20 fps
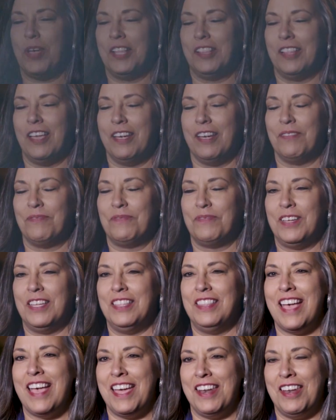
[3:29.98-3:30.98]
my life.
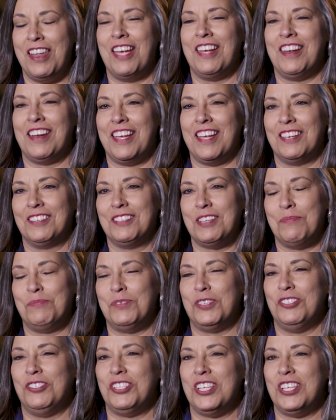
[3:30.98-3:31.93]
And that night I accepted